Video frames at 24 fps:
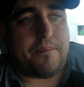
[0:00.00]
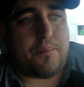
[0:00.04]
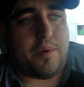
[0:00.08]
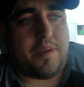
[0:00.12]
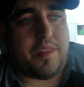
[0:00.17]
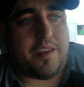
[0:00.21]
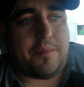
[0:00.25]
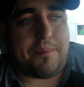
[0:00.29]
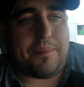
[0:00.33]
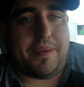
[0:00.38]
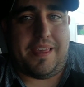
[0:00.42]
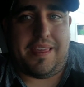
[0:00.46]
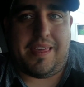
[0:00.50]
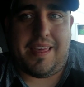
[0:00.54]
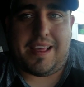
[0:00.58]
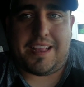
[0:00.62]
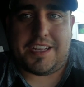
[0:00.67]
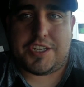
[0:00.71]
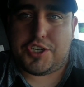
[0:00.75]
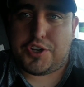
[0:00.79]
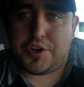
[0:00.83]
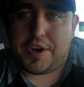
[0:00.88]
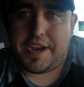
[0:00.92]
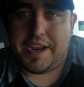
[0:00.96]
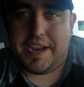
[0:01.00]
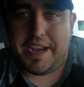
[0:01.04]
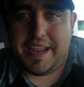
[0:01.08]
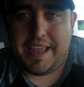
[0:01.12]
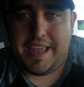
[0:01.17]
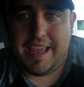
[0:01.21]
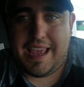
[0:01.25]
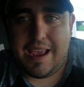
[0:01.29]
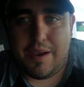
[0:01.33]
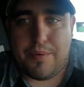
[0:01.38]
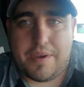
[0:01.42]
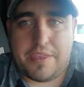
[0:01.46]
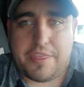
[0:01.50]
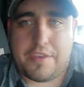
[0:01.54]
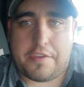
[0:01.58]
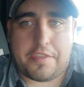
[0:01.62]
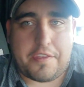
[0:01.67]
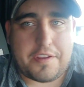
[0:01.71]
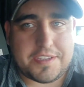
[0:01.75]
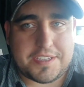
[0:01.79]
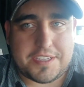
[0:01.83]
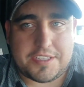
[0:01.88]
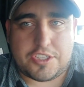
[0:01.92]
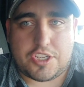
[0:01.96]
whether it be like training, whether
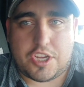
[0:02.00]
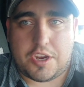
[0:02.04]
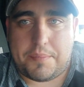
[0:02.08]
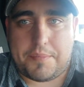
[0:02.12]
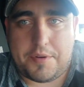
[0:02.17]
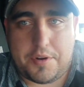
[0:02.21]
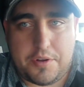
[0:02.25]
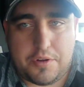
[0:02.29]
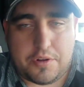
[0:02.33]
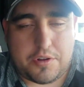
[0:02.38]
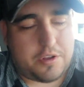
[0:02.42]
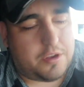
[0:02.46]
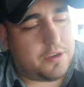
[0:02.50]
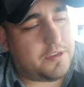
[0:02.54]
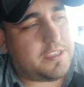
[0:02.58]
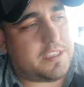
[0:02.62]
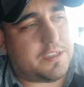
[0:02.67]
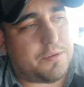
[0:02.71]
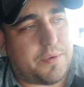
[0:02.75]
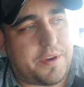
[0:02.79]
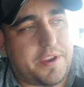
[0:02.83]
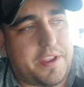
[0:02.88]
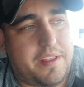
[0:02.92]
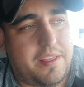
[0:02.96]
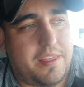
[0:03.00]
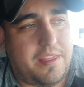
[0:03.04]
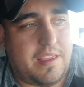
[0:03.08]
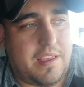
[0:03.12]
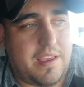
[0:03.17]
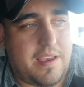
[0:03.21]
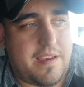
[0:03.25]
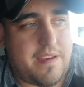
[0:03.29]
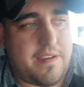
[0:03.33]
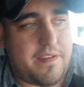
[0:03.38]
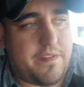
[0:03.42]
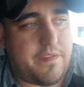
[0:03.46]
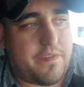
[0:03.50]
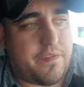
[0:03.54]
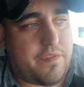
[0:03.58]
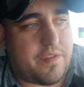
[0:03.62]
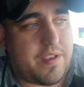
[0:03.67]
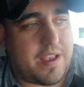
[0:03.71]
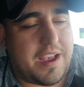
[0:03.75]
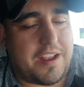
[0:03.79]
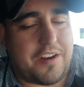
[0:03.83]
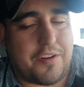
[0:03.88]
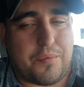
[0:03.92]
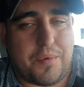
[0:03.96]
there's a terminal close to where you live,
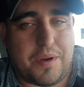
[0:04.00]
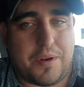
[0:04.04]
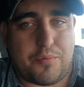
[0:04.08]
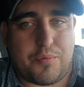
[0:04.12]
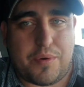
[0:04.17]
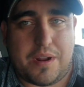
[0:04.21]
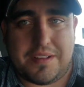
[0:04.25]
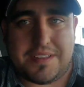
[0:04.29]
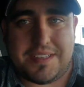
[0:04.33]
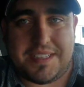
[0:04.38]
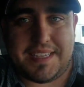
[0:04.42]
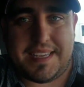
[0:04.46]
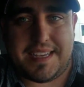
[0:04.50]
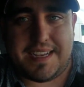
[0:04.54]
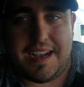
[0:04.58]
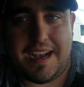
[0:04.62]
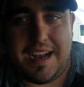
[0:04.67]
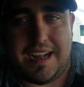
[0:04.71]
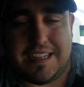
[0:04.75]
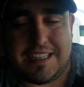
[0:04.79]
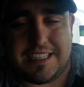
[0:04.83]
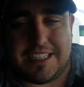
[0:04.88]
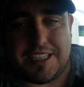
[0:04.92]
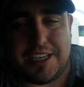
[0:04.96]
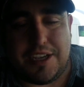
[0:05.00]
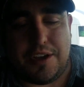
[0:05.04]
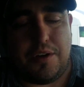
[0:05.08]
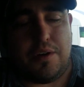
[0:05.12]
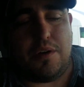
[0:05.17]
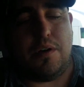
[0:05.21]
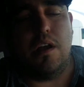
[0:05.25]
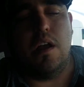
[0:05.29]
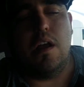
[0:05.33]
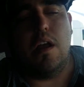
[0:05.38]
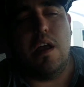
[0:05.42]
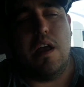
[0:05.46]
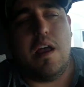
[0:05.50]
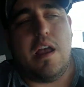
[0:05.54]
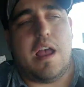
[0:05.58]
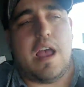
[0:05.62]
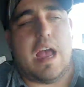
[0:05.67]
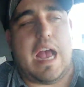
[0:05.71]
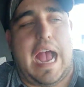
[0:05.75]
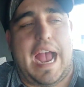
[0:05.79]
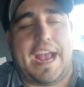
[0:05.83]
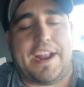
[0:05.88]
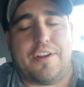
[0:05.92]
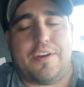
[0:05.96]
kind of what routes they got. So
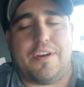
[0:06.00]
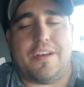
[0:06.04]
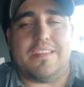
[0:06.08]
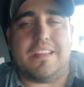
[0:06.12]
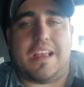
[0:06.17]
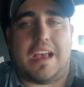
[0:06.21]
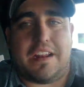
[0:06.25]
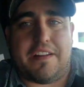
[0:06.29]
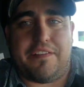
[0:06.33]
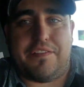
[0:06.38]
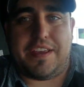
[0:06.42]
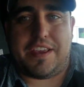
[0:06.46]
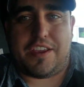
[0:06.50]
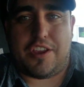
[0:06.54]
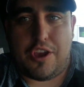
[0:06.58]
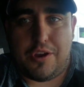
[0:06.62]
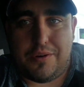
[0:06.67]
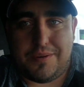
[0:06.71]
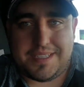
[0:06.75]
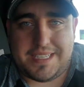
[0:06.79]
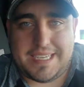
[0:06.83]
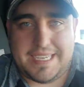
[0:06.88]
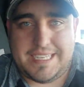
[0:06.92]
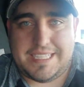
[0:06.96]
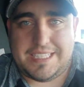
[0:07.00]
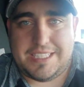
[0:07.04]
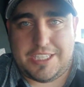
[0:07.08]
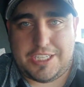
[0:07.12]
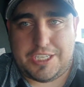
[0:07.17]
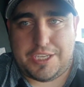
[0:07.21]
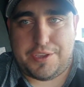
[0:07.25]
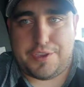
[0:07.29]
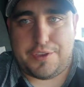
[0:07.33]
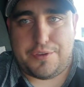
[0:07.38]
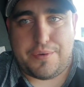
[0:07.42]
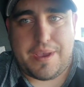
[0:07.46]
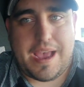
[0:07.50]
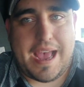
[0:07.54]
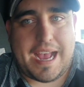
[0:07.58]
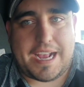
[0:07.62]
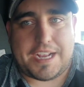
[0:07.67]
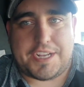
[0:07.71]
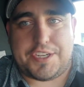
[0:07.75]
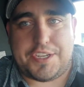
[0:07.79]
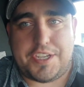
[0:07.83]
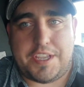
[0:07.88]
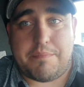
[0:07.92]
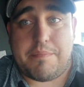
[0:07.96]
I know a lot of it goes into
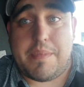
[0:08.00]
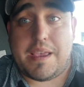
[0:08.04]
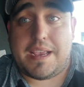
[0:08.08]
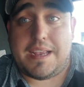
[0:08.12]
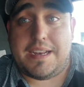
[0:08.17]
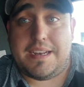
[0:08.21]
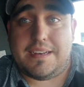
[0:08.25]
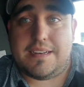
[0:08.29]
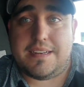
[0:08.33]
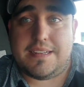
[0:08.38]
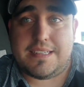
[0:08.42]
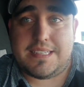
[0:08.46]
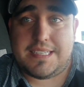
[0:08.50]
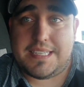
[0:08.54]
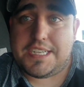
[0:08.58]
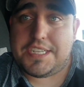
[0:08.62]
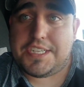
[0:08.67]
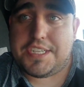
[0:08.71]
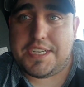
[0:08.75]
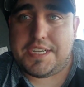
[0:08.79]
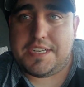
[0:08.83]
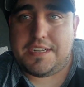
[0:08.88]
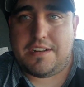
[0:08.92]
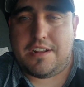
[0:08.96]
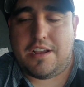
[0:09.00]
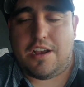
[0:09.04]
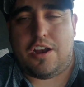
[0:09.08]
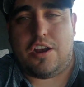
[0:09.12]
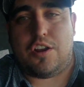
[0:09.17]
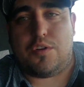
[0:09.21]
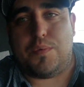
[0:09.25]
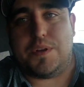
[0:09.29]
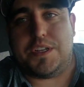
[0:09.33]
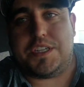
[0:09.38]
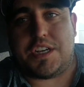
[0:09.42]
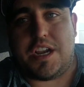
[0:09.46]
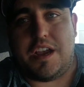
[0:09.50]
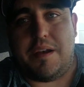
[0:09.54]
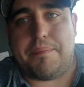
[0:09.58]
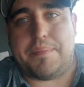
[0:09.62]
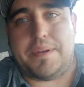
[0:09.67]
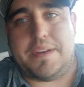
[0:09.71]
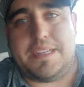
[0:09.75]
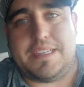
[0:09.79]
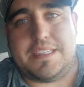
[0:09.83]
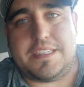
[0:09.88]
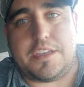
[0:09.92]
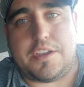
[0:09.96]
actually making a decision on which
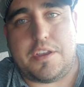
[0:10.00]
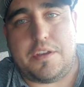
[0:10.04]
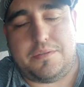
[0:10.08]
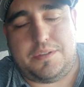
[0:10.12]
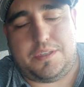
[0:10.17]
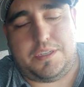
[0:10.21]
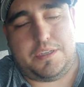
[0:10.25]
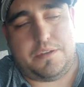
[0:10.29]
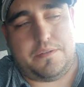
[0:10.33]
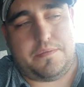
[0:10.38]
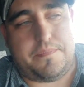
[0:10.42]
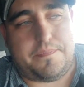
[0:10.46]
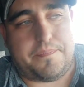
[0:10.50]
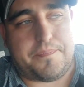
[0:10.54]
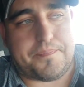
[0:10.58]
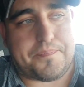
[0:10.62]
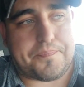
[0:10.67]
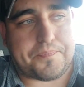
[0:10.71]
company to go to.